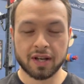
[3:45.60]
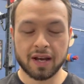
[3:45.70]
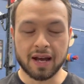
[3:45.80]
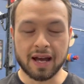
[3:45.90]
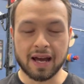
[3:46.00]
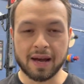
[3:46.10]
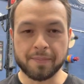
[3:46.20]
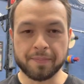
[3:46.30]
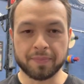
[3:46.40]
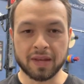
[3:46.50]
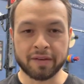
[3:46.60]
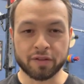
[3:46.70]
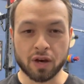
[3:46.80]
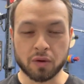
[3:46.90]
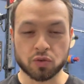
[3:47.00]

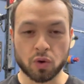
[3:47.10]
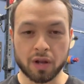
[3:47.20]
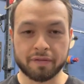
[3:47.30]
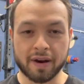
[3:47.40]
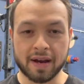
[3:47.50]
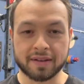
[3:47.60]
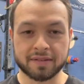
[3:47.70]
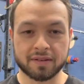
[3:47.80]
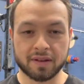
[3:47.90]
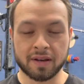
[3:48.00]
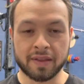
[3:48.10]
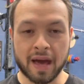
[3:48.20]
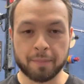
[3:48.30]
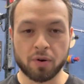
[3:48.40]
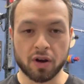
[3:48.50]
Even though I was qualified at
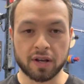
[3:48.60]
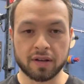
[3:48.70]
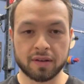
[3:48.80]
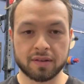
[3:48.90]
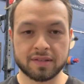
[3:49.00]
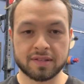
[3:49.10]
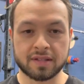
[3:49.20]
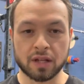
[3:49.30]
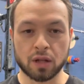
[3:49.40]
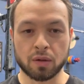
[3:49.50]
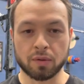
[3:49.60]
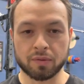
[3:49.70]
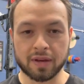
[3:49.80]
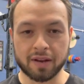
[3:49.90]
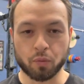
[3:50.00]
that point, still
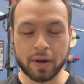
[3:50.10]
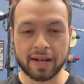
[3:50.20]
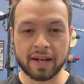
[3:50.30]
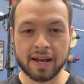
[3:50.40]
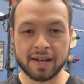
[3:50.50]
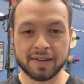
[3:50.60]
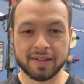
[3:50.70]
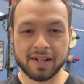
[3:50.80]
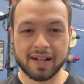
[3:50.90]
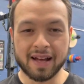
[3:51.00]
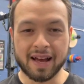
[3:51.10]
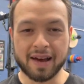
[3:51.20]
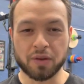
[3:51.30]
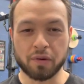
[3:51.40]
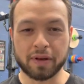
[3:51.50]
kind of winging it,
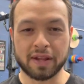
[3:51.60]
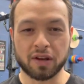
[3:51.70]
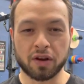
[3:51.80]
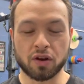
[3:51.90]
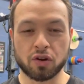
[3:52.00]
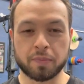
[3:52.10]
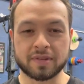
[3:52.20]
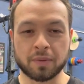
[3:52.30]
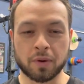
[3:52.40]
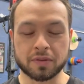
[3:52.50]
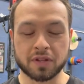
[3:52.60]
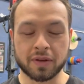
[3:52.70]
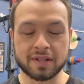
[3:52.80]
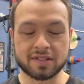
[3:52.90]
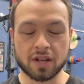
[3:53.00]
not really knowing 100% what I was
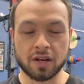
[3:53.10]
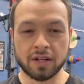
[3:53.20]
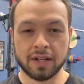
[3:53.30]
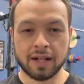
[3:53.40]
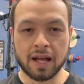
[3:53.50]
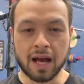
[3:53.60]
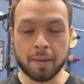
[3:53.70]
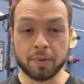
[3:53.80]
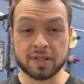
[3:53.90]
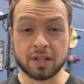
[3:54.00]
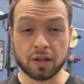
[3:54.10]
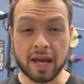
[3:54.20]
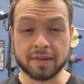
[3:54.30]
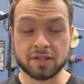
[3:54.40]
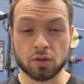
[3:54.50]
doing. So, but still
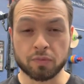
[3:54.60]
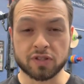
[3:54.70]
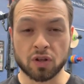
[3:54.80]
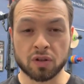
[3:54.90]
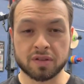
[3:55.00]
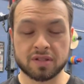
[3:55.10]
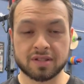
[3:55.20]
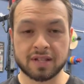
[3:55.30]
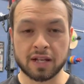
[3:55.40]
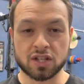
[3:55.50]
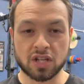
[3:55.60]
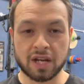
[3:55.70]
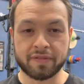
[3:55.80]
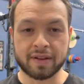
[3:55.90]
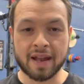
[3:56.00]
getting some results, still
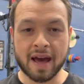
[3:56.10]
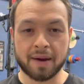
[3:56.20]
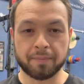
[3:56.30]
achieving that